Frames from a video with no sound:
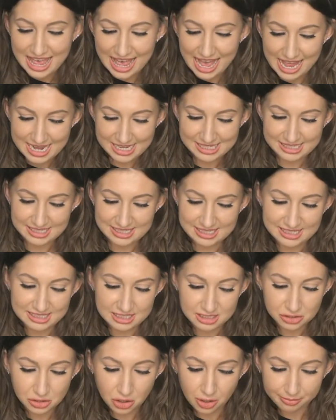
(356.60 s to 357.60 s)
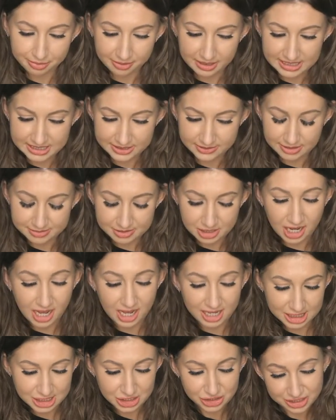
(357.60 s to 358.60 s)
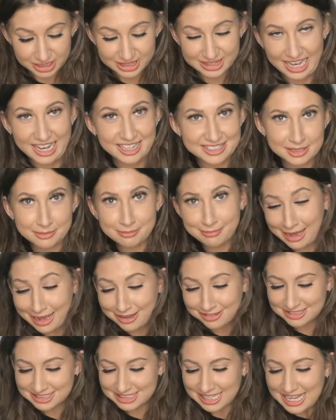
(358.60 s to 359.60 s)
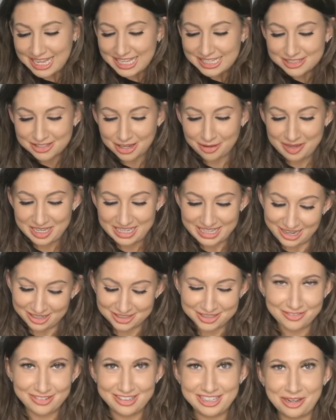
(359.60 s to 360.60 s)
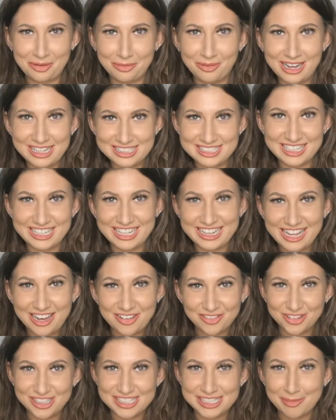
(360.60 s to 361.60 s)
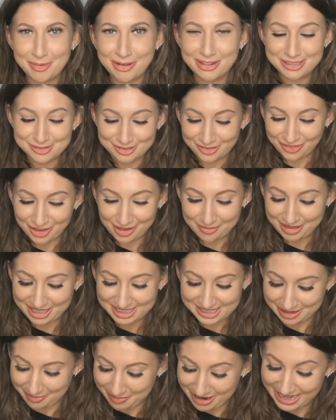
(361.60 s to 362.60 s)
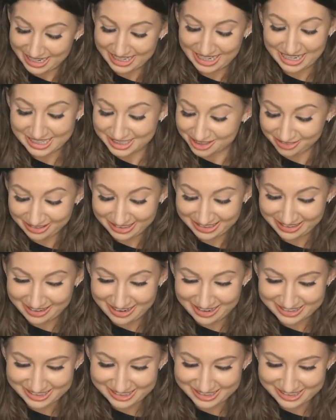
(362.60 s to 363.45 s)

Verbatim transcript: and it says this is a top prize of up to a hundred thousand pounds. So I mean, yeah, I don't really know why I said it in that voice, to be honest with you, because I mean, I don't really know how